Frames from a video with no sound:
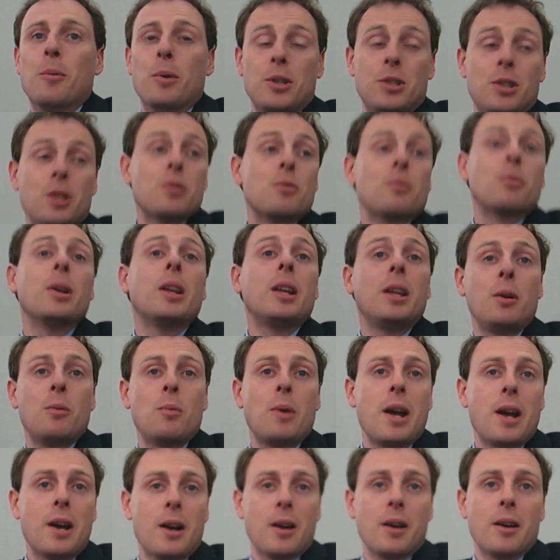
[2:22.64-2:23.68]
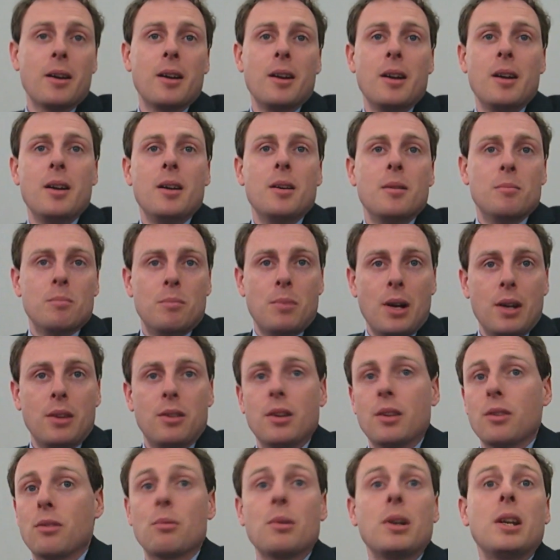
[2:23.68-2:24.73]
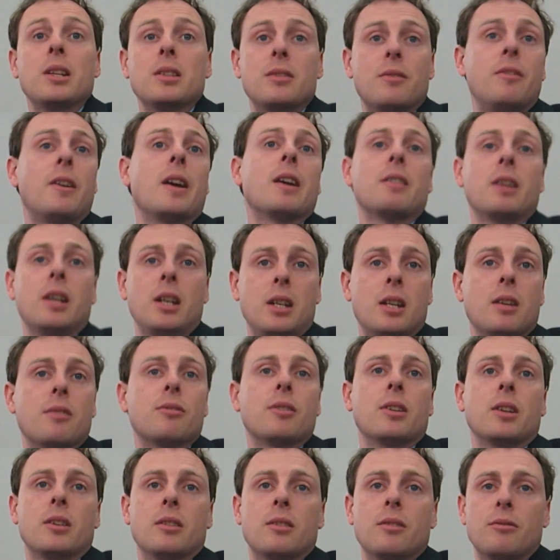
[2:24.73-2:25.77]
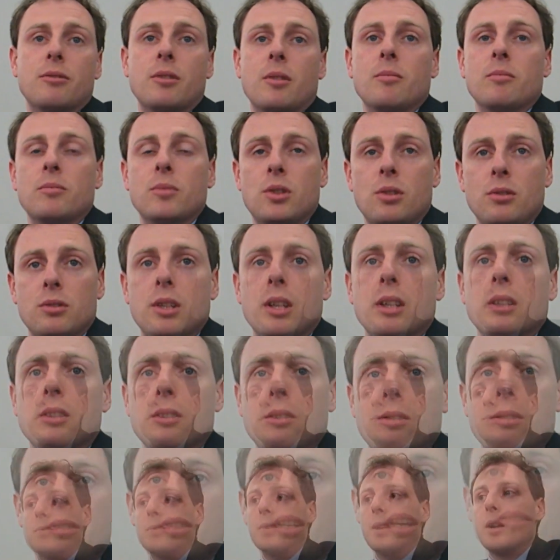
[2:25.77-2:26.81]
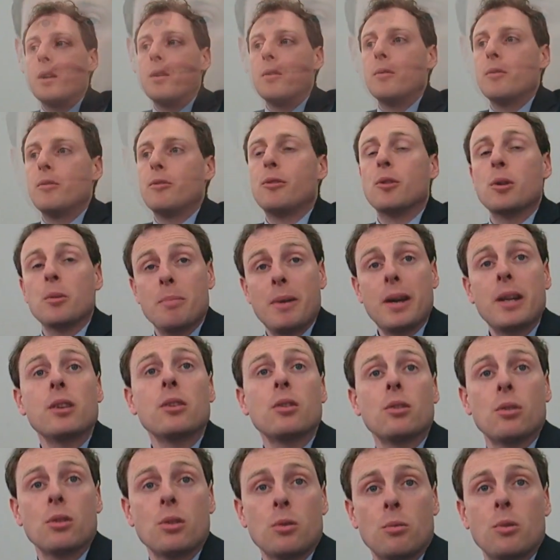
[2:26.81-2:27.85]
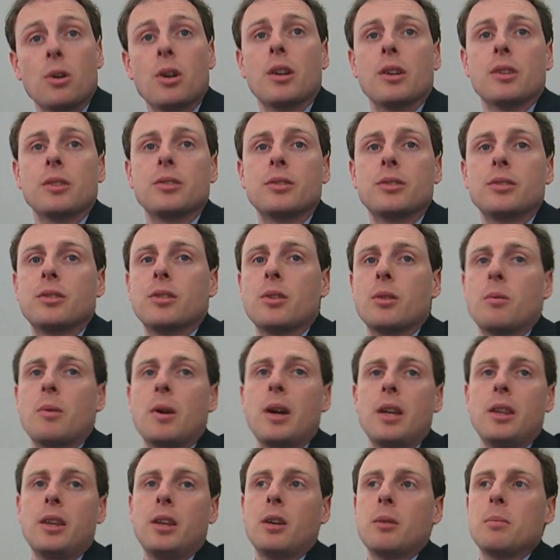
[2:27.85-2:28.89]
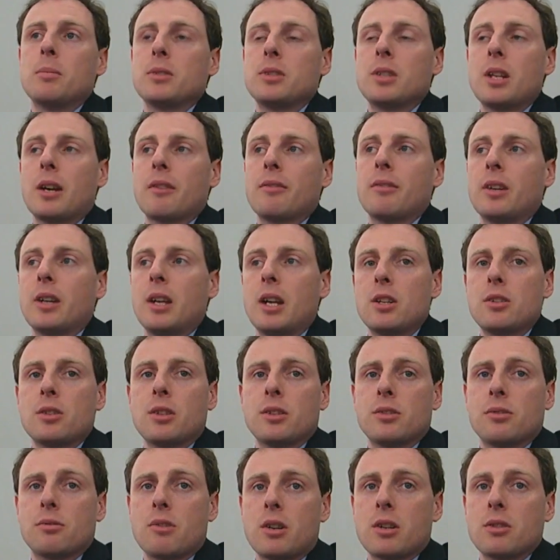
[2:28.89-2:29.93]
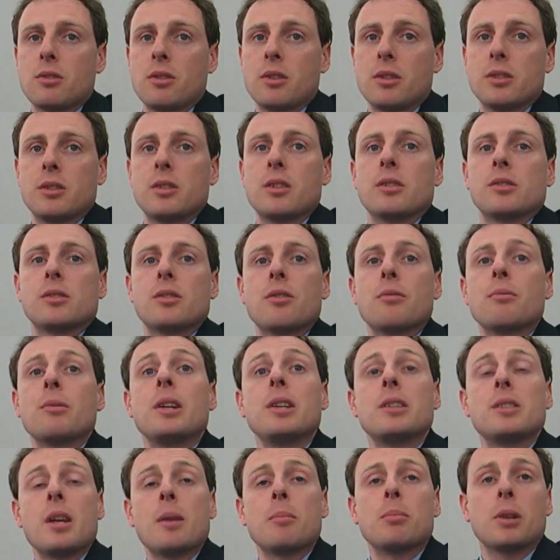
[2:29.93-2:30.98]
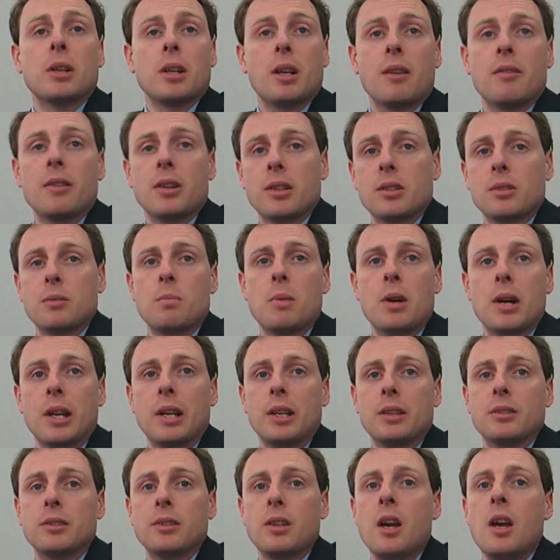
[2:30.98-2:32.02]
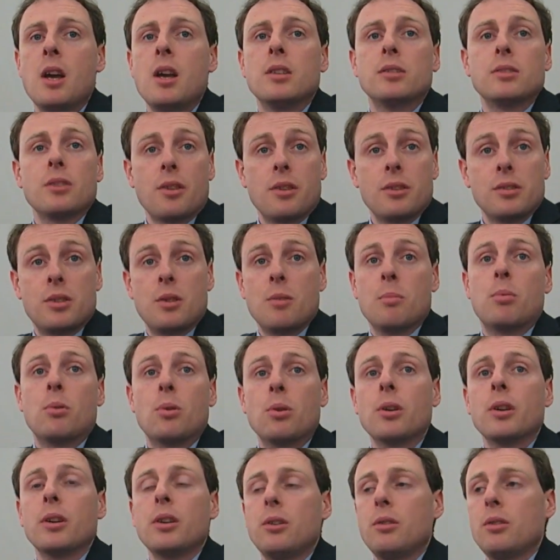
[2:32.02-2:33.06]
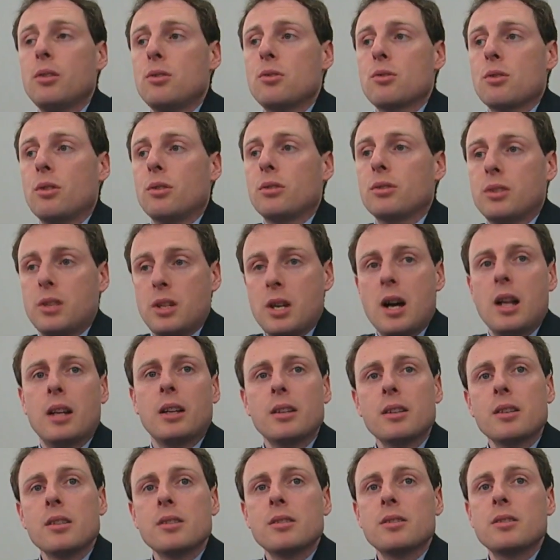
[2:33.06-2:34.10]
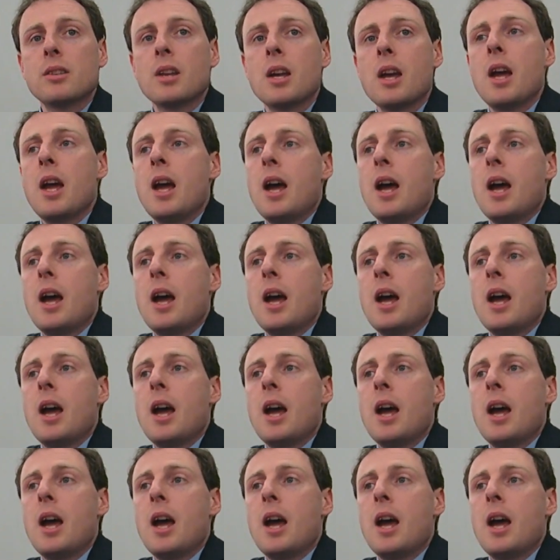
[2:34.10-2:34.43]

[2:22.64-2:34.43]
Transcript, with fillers: which is really where Python 3 is very different. Sure. For better or worse, the way the OpenStack Foundation is structured is there's three separate governance bodies. So there's the board who controls dollars,